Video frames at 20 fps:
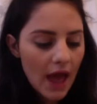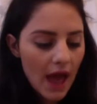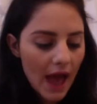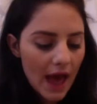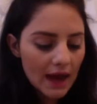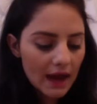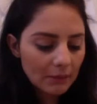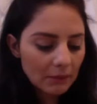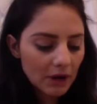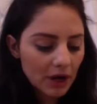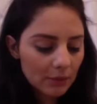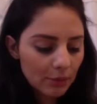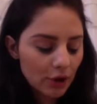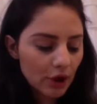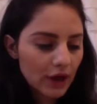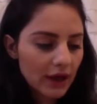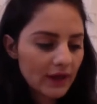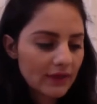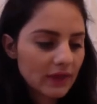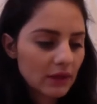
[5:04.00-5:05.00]
And I'm going to
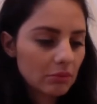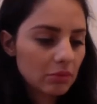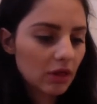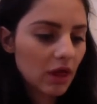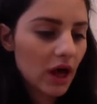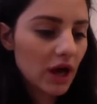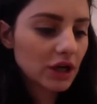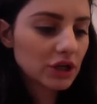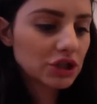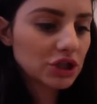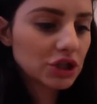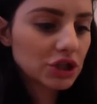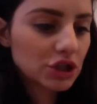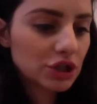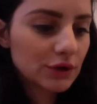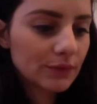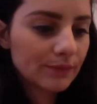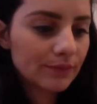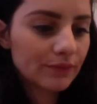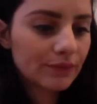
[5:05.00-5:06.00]
put in the blush.
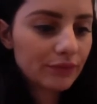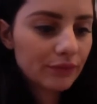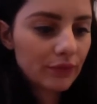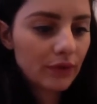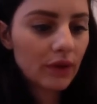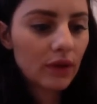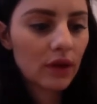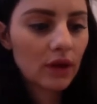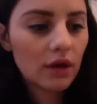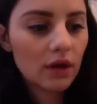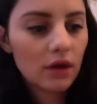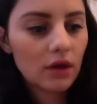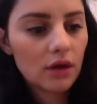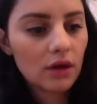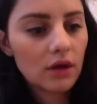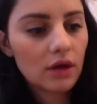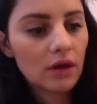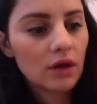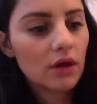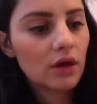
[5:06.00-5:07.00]

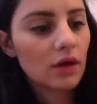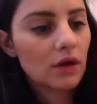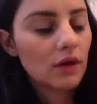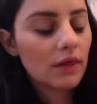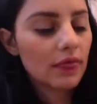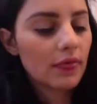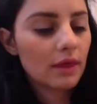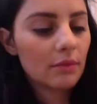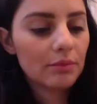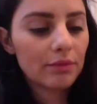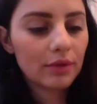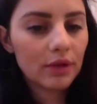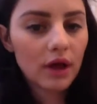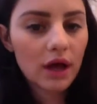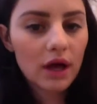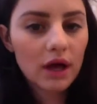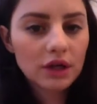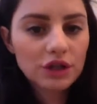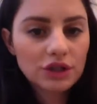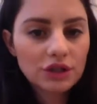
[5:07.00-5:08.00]
And the
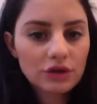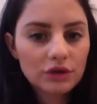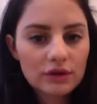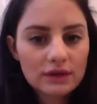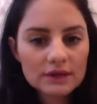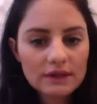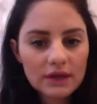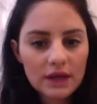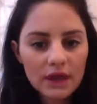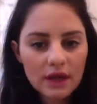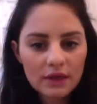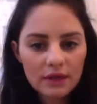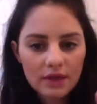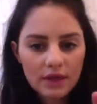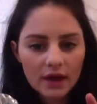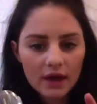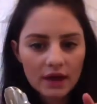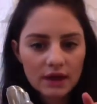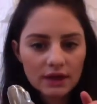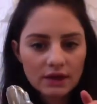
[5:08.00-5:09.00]
blush looks like
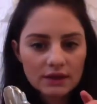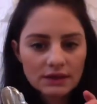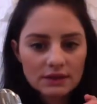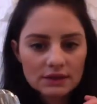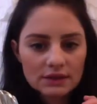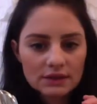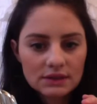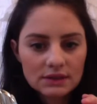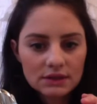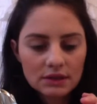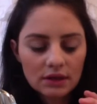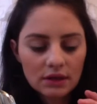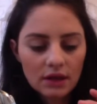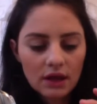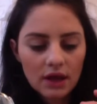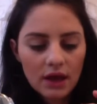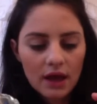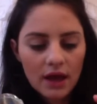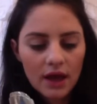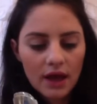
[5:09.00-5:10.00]
this.
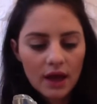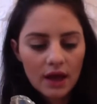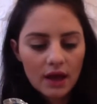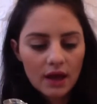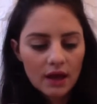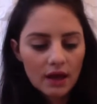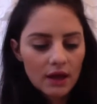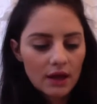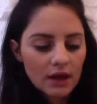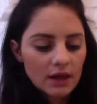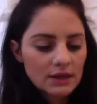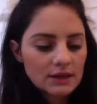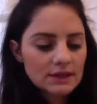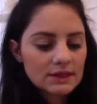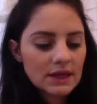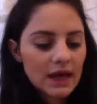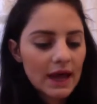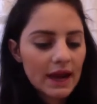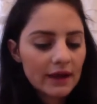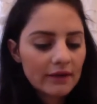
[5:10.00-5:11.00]
It's
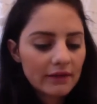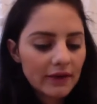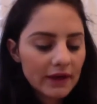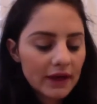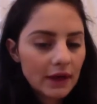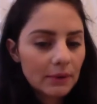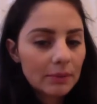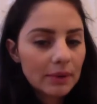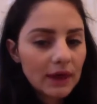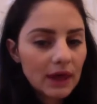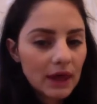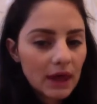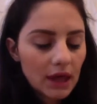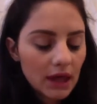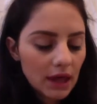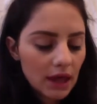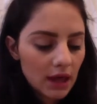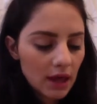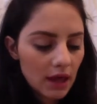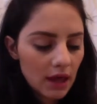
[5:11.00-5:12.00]
kind of like a
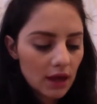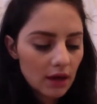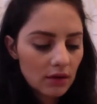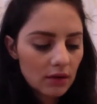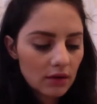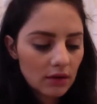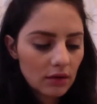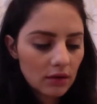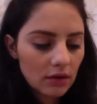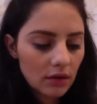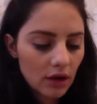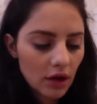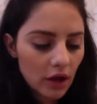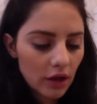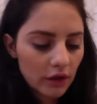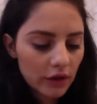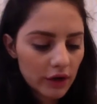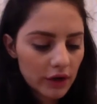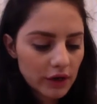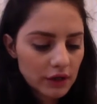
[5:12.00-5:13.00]
pinky
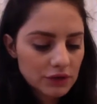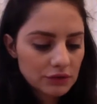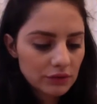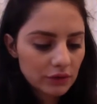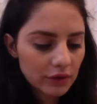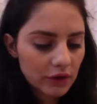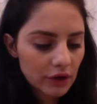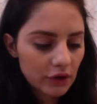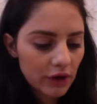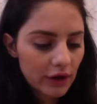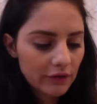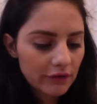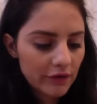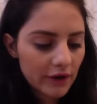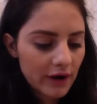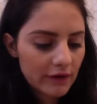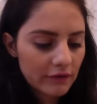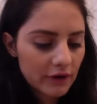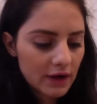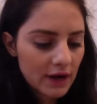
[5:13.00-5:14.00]
color. It's really great for
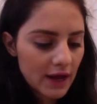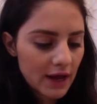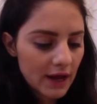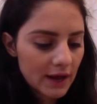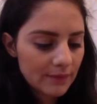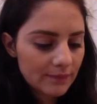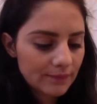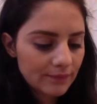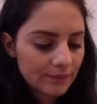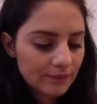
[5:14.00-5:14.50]
every day.